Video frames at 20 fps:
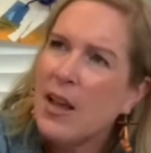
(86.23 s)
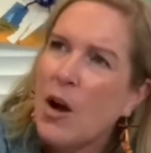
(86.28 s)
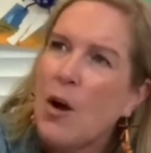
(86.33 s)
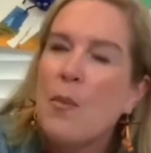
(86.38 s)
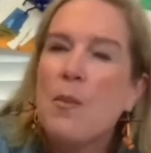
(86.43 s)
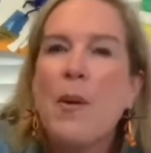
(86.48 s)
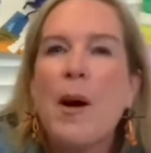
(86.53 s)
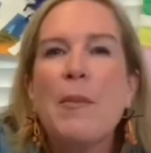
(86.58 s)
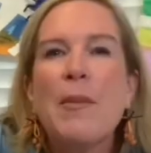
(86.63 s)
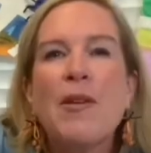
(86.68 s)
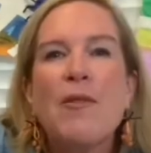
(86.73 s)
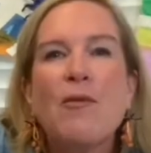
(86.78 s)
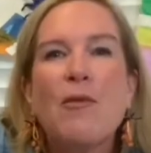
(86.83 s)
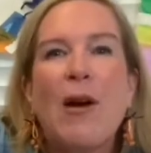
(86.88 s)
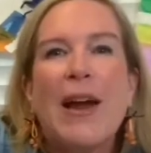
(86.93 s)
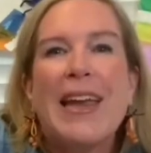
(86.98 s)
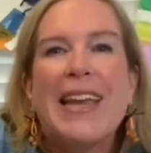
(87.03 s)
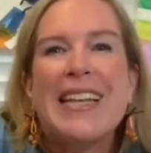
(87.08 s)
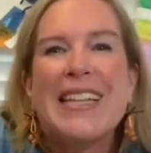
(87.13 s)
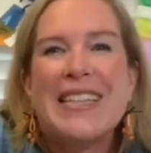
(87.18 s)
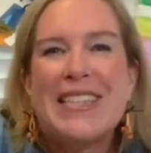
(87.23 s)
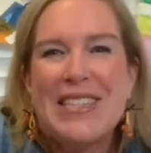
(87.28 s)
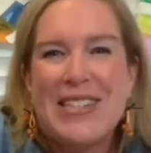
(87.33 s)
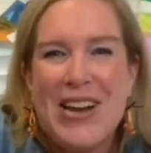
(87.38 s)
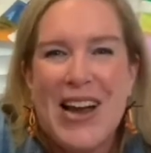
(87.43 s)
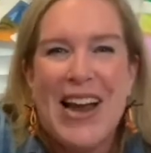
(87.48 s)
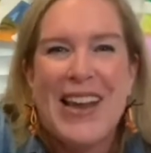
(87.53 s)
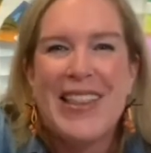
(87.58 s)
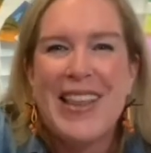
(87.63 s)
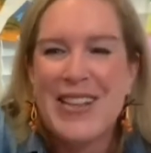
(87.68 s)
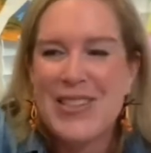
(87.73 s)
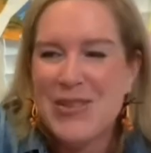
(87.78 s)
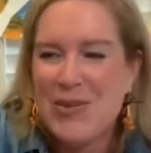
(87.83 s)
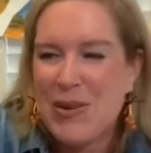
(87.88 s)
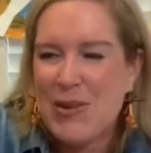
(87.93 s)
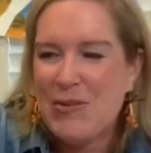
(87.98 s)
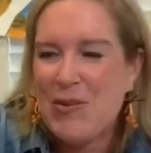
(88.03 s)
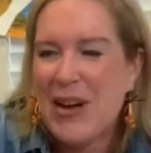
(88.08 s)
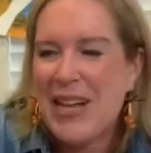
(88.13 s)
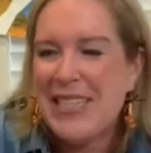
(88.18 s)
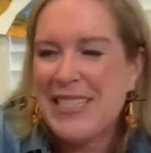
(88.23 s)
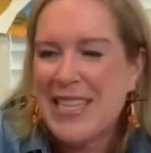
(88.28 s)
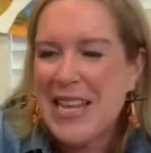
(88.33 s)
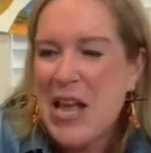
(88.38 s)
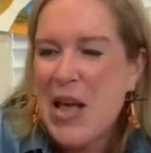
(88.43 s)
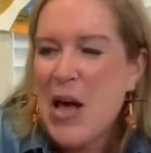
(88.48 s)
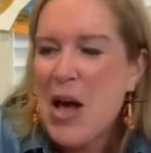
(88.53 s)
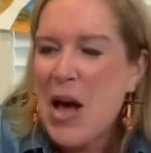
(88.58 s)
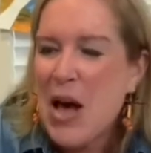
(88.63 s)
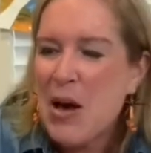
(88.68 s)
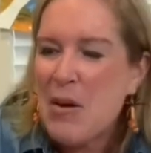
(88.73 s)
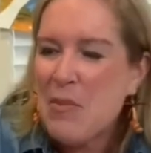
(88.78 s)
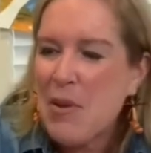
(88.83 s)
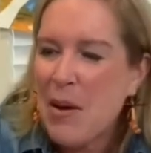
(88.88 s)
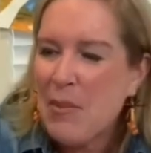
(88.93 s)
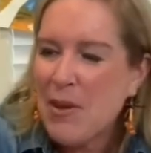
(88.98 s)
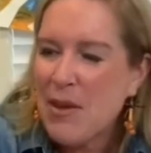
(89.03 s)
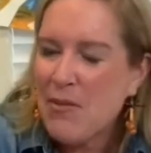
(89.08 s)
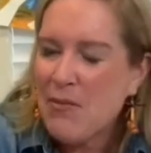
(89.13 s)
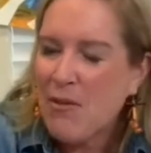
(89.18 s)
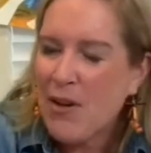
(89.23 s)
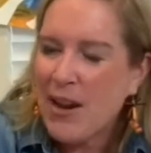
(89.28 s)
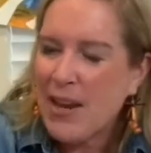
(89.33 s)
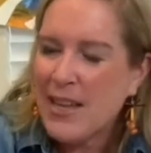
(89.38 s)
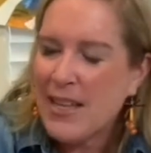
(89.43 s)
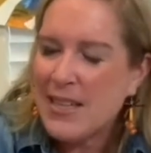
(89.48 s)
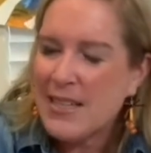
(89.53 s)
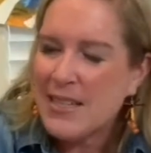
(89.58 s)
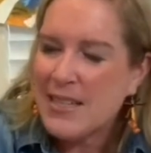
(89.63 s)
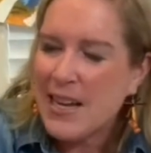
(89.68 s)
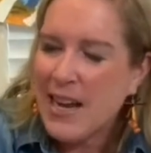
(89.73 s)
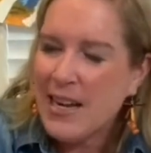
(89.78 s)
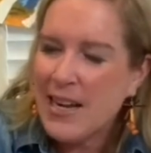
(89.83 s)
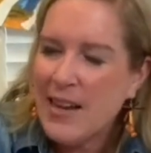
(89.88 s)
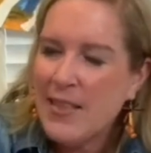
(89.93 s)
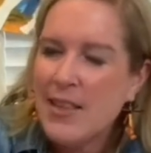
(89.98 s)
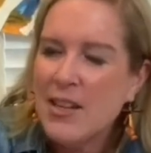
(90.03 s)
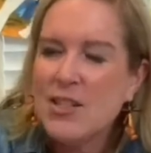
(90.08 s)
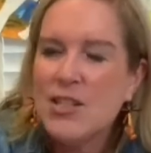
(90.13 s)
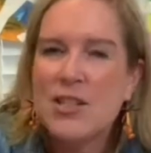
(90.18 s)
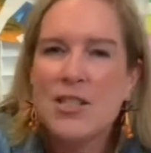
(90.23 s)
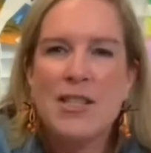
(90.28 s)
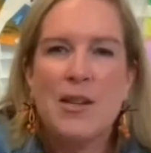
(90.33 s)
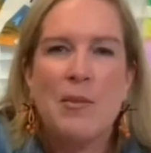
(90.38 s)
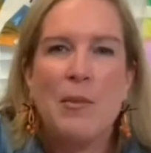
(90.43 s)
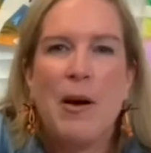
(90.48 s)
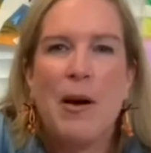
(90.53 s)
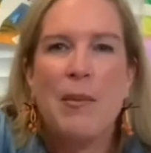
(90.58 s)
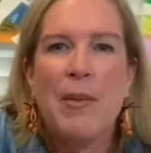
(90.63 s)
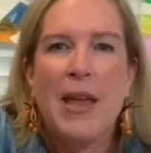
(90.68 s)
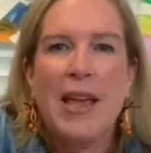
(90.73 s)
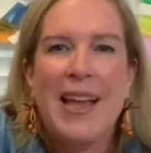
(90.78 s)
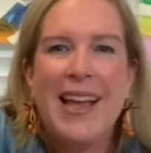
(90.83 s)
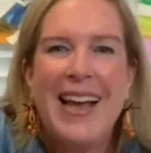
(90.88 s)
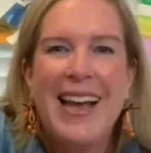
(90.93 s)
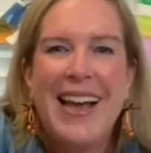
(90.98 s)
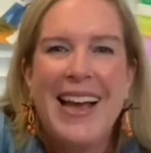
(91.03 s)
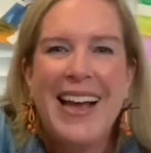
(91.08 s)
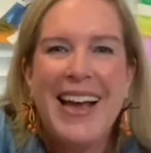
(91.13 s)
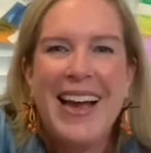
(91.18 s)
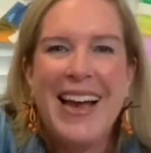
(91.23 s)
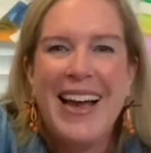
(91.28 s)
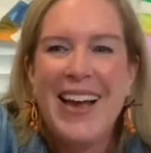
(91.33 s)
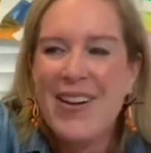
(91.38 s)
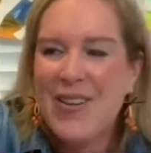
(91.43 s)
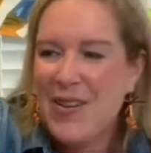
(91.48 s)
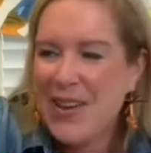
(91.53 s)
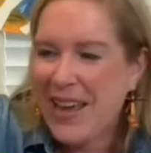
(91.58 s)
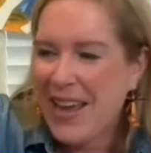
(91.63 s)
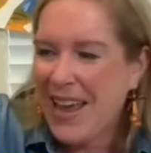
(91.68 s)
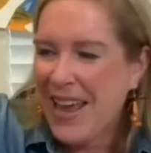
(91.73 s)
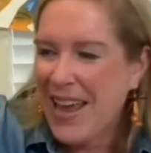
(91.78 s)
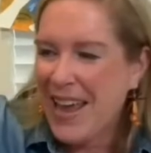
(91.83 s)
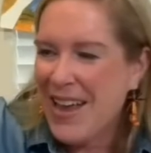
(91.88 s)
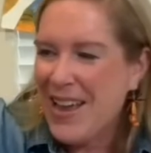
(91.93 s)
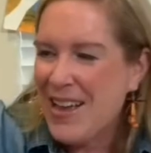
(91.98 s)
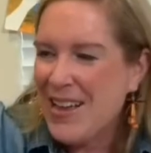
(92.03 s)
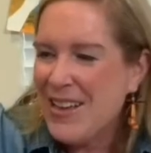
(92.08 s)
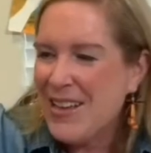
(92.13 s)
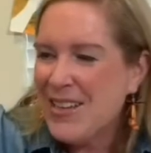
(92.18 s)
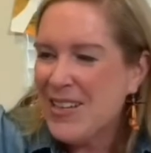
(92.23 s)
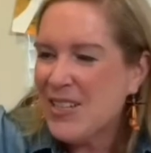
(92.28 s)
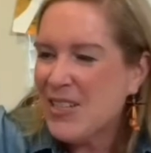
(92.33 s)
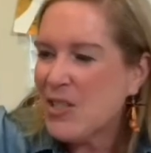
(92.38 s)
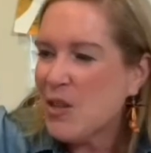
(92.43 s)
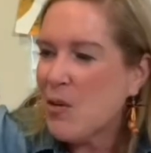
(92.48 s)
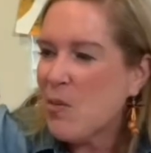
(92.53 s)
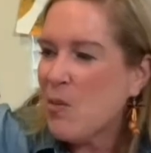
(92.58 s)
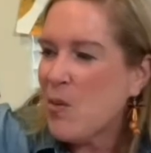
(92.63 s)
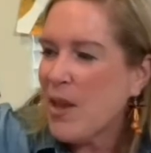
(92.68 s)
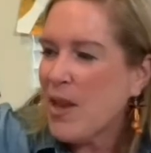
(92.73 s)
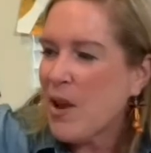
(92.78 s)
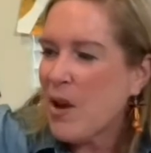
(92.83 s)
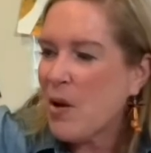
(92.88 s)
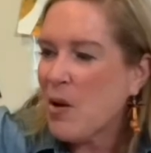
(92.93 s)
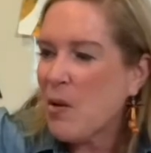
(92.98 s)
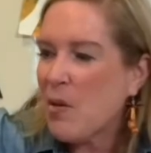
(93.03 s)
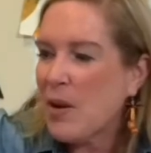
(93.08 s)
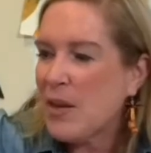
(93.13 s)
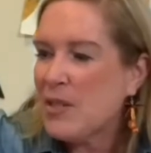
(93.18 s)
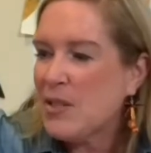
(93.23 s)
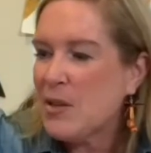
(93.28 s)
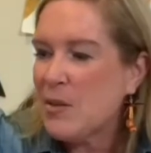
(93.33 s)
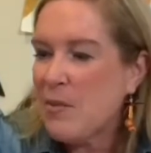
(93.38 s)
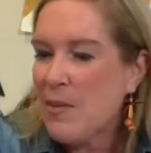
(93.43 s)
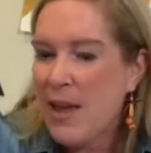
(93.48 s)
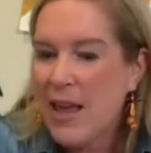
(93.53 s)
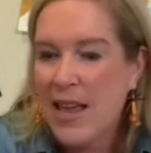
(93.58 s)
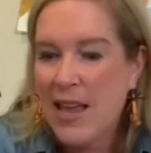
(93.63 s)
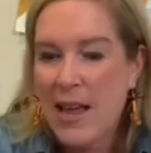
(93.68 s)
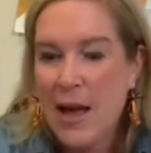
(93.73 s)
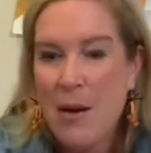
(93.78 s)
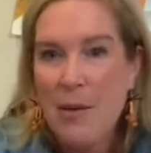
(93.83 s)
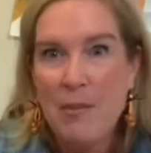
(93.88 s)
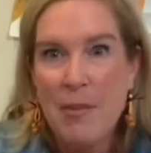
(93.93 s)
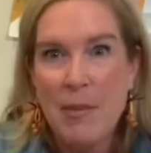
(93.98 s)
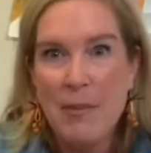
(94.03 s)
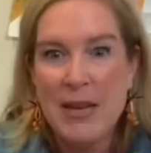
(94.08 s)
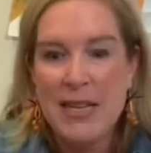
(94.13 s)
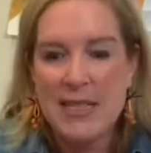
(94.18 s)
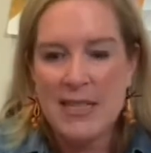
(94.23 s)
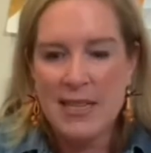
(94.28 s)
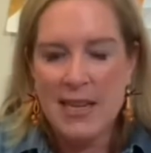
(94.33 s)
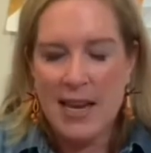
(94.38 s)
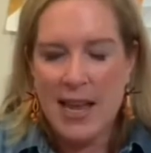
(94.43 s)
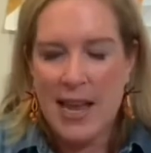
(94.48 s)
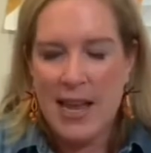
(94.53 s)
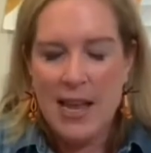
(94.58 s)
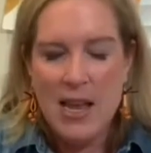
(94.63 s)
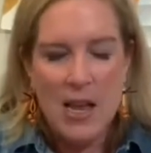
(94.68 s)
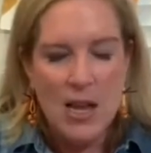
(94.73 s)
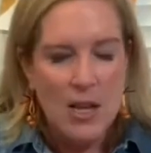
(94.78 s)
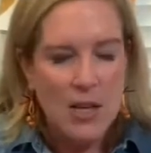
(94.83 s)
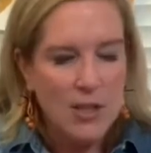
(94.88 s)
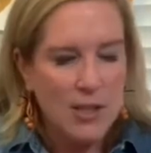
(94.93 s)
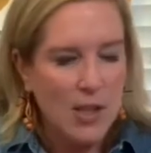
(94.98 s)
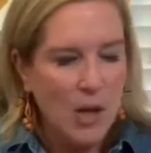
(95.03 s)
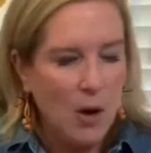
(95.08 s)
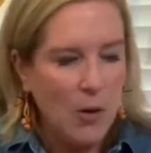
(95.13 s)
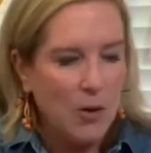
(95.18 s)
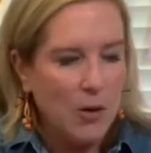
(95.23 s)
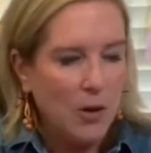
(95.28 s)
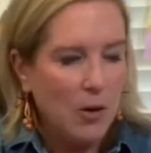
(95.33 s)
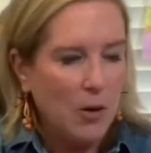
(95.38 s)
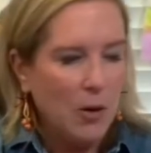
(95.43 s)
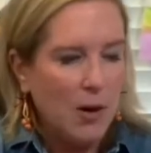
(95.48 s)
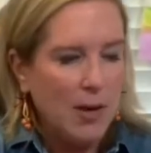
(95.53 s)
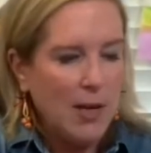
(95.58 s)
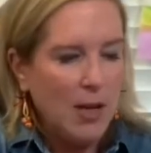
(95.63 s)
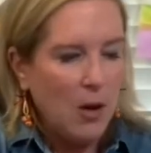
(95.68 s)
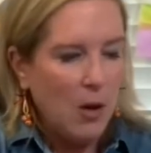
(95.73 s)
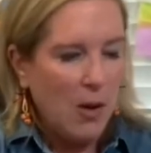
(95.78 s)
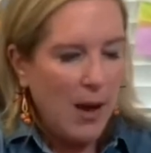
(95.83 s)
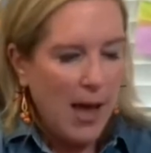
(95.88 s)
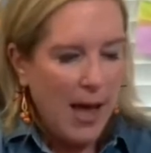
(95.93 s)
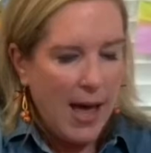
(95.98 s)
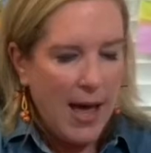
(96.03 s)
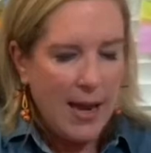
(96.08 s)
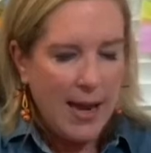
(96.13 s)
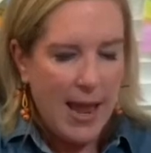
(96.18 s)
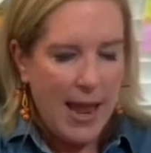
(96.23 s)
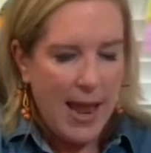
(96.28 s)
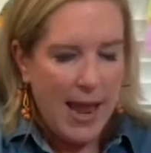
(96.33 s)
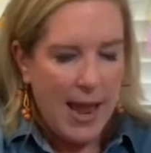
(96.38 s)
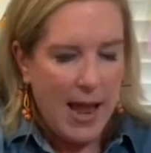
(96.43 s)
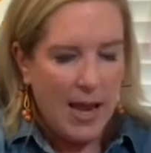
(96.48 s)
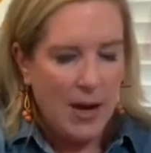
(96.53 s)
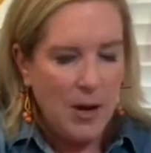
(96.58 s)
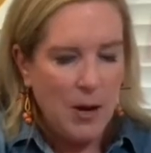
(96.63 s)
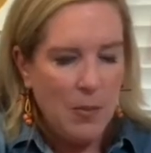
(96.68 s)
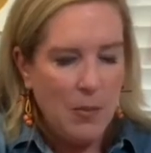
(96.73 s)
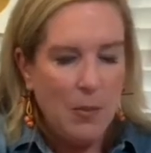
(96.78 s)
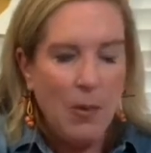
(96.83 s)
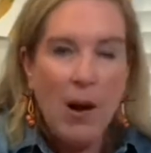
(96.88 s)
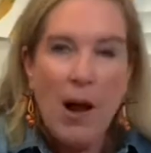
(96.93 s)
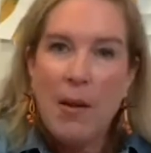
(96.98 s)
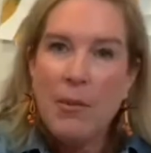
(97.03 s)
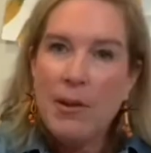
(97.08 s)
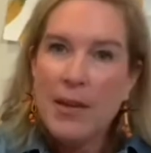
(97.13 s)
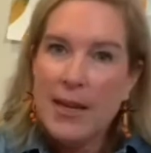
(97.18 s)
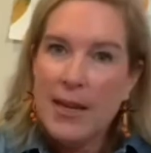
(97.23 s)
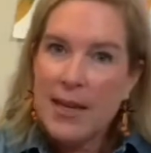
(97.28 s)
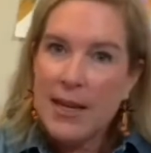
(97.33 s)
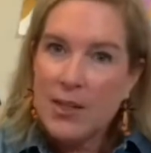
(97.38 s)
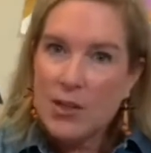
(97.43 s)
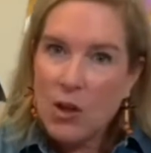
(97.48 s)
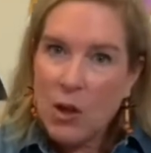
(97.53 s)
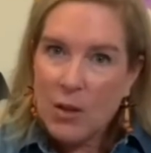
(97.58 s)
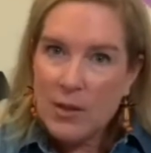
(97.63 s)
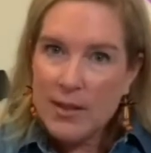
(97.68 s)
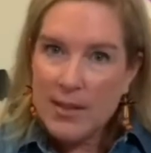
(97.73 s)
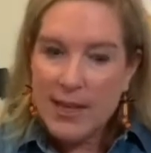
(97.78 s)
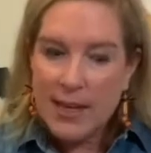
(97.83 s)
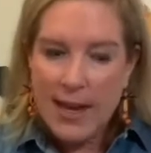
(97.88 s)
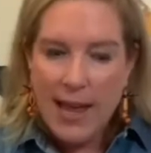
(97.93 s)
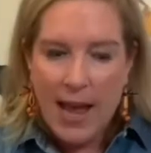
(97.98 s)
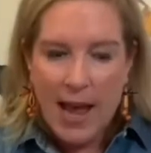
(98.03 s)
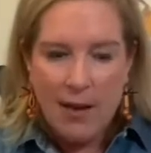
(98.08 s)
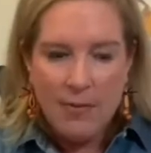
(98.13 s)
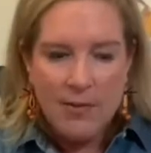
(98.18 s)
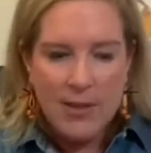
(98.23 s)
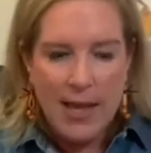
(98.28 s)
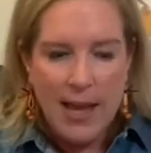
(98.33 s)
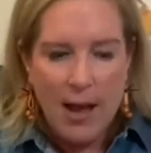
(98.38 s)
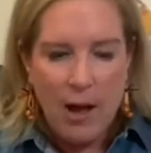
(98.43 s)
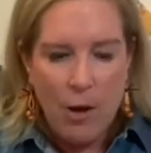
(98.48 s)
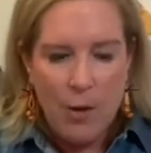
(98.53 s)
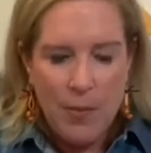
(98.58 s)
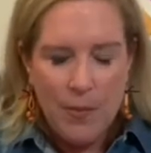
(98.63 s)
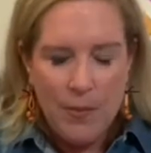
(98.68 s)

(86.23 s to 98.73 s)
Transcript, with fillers: Oh, Mummy Frankenstein. That's what it was. A Mummy Frankenstein, and then just a mummy. Okay? So we are going to make mummies today. So you're going to go ahead and probably an adult's gonna have to help.